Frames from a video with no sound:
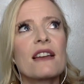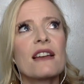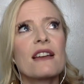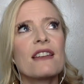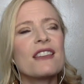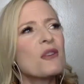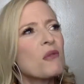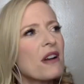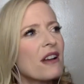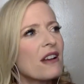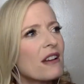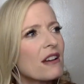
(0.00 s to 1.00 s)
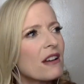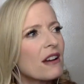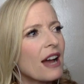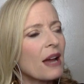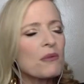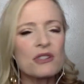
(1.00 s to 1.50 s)
you know what?
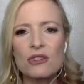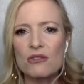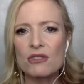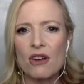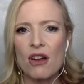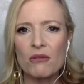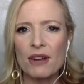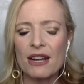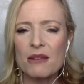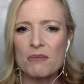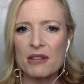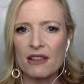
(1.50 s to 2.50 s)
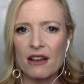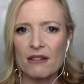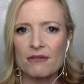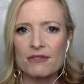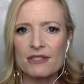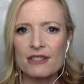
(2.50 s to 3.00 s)
I would choose to already be
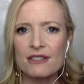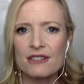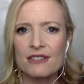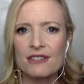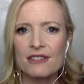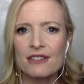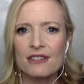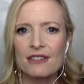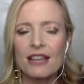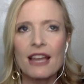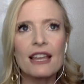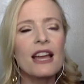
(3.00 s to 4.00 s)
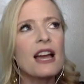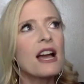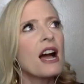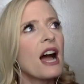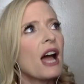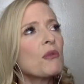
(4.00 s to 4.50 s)
loved. Like,
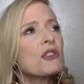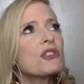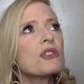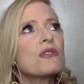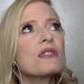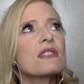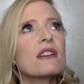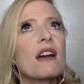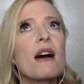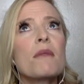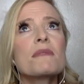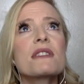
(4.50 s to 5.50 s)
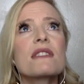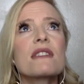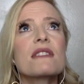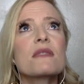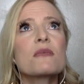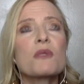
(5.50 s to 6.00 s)
I would choose to come to
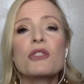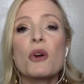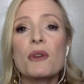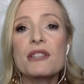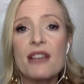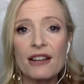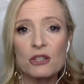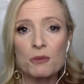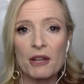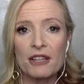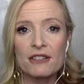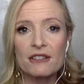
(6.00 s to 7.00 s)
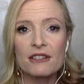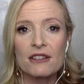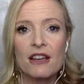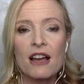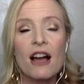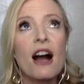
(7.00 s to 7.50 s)
this with no attachment.
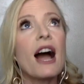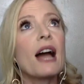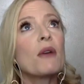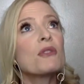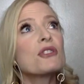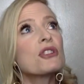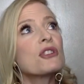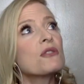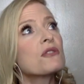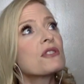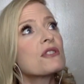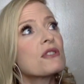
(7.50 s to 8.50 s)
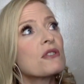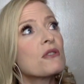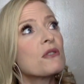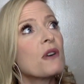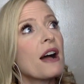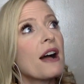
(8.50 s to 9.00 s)
I would choose
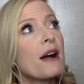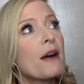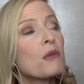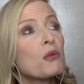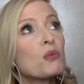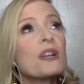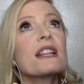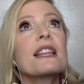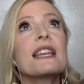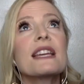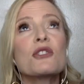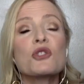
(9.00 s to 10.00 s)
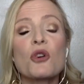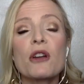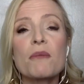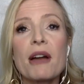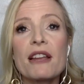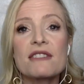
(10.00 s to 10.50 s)
to really enjoy
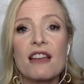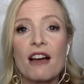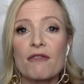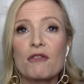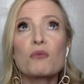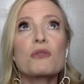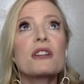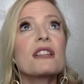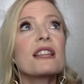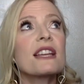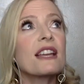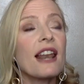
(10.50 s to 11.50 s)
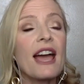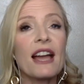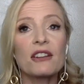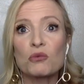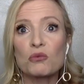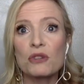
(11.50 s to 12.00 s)
myself, really
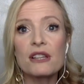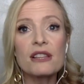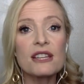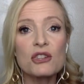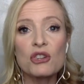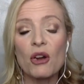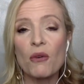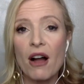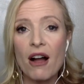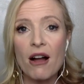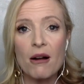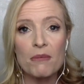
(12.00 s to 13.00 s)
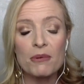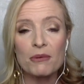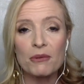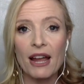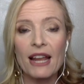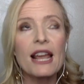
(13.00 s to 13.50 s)
connect, really show up,
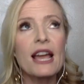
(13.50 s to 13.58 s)
right?